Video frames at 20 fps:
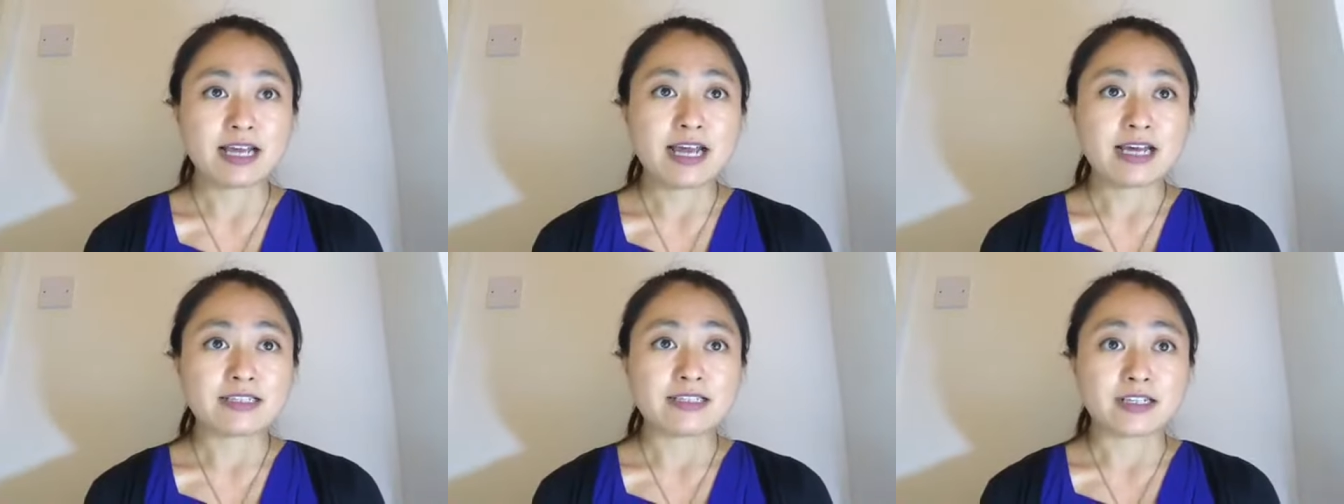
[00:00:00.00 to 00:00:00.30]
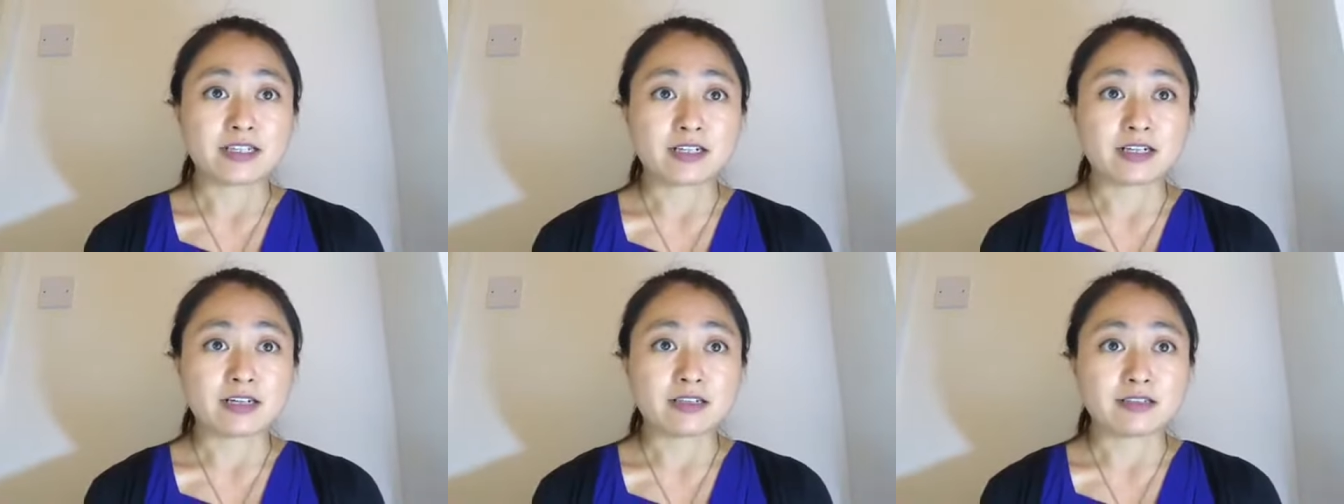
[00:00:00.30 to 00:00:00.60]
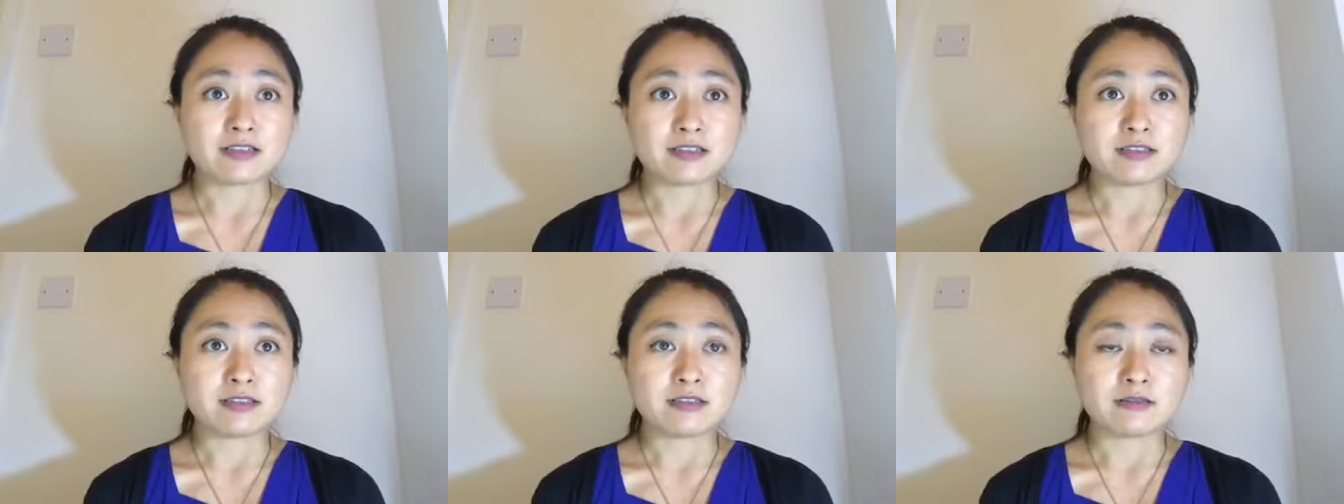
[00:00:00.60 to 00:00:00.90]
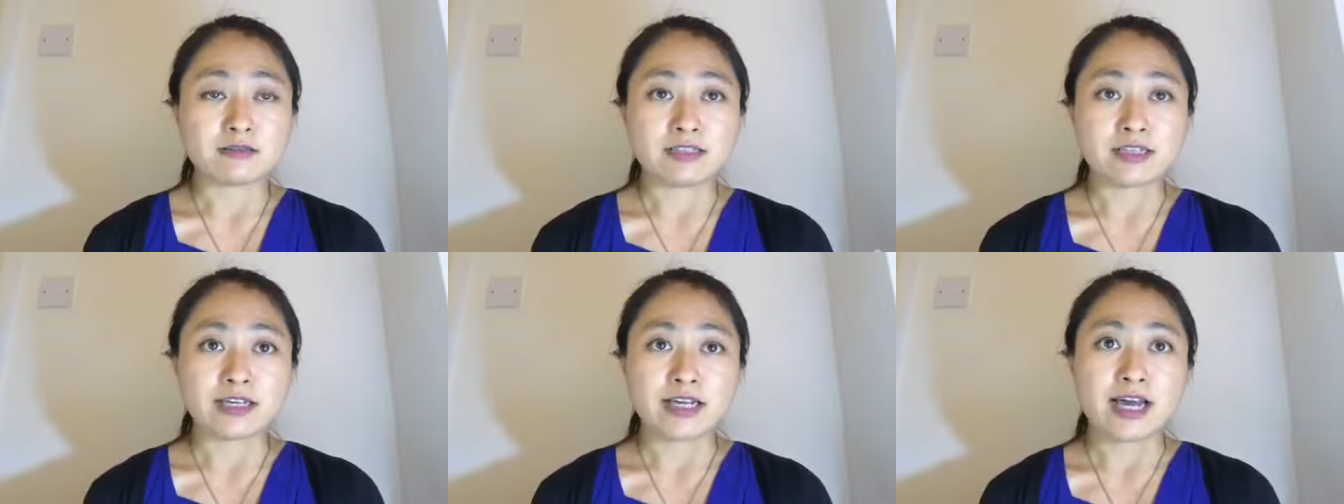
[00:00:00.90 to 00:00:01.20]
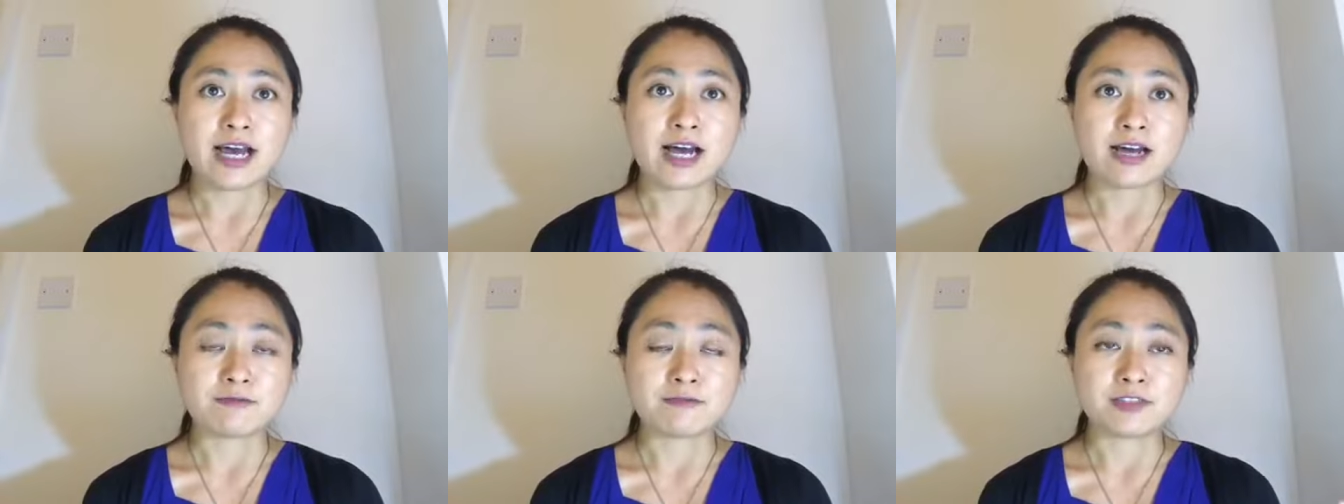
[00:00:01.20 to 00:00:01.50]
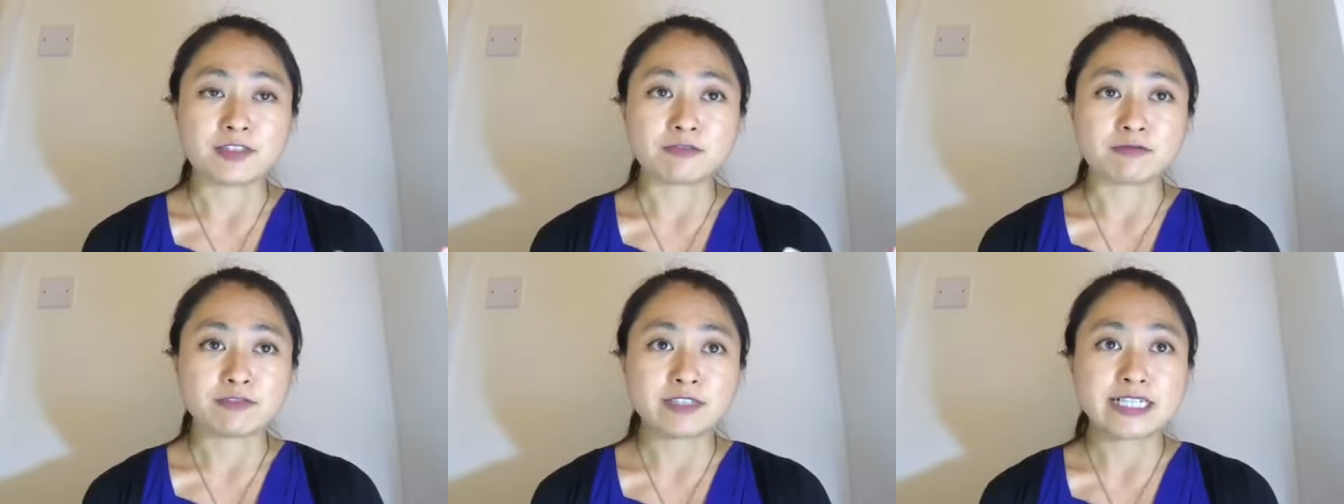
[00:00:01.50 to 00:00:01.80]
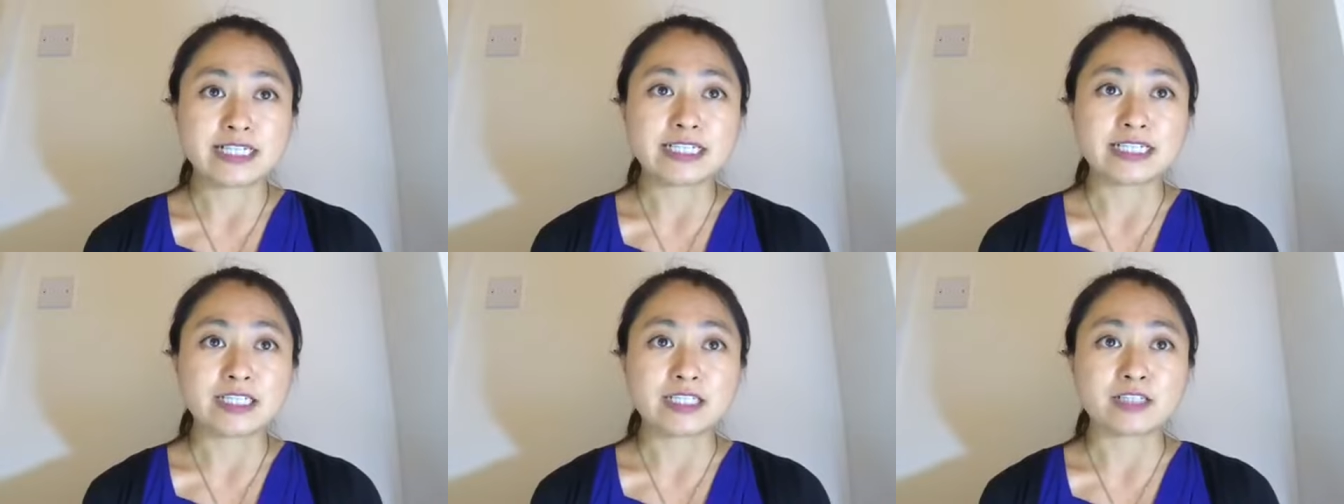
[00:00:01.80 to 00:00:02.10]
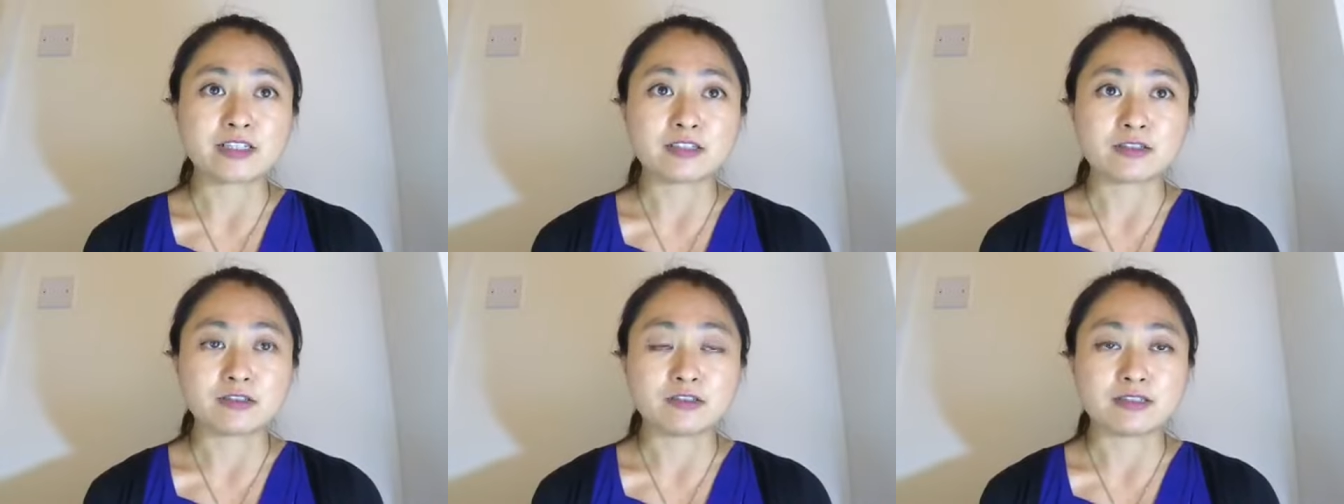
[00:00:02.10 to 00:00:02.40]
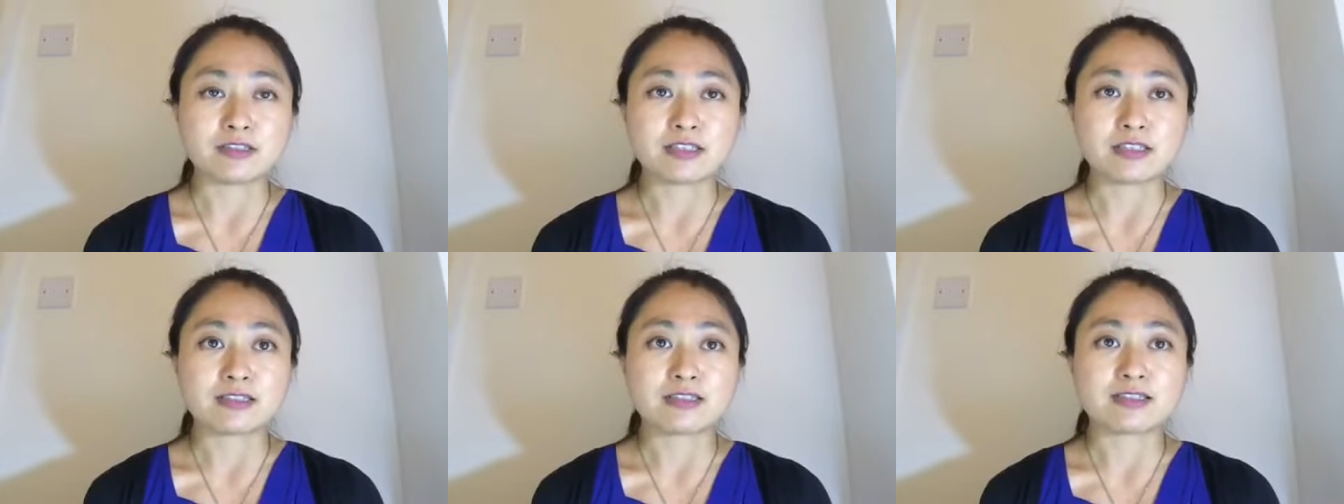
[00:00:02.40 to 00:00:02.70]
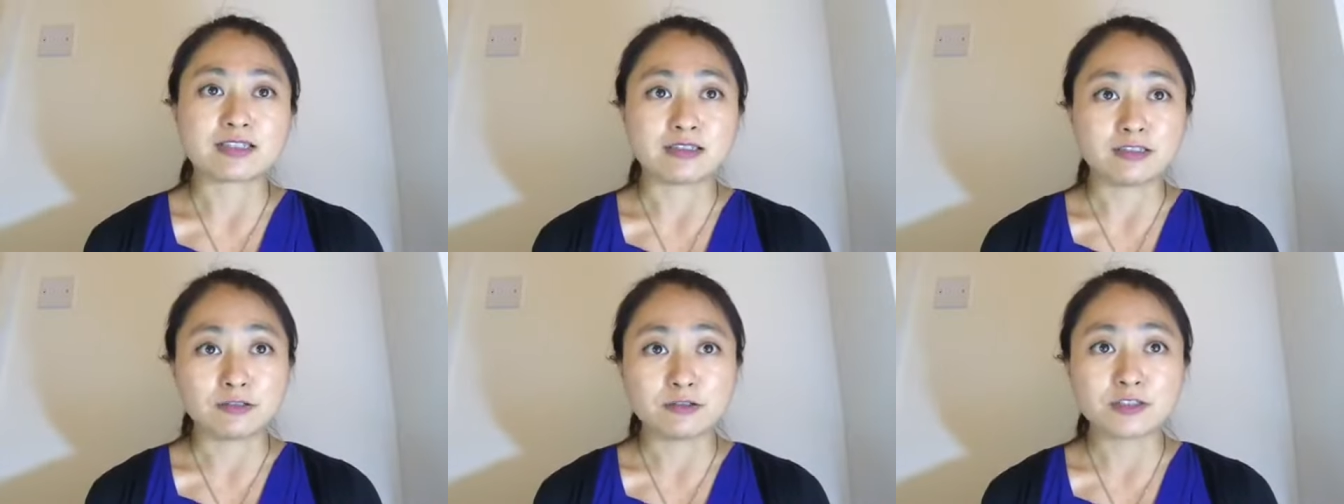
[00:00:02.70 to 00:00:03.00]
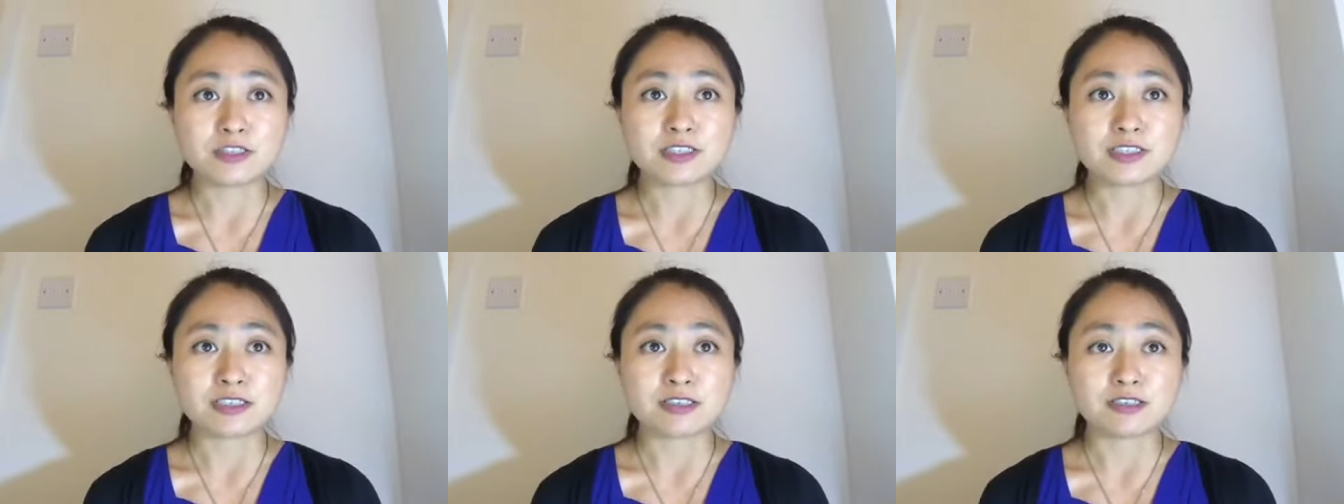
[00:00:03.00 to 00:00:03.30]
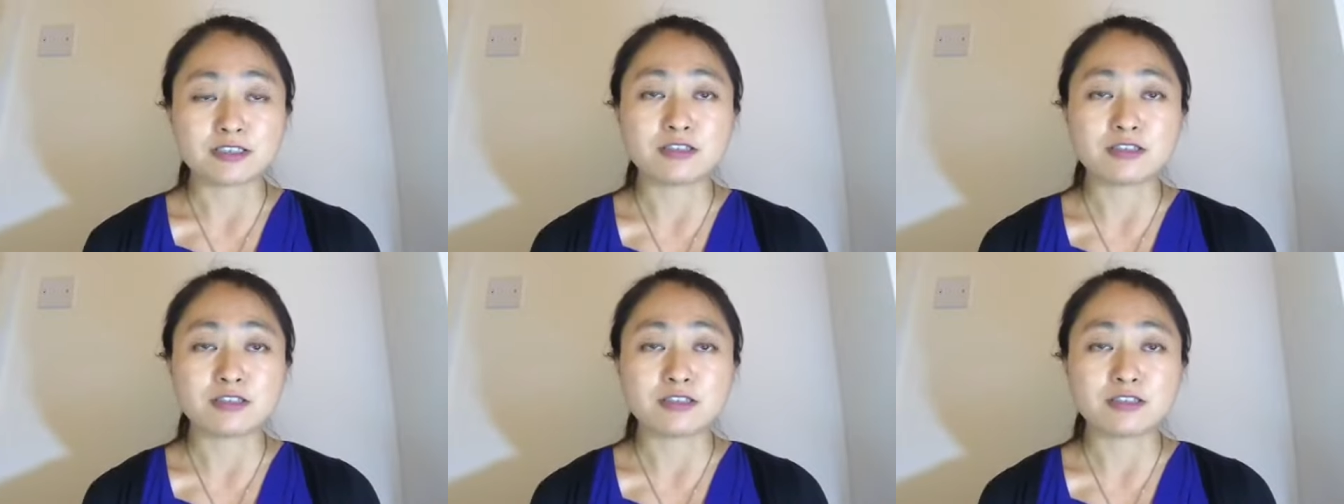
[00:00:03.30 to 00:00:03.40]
They have a really good solution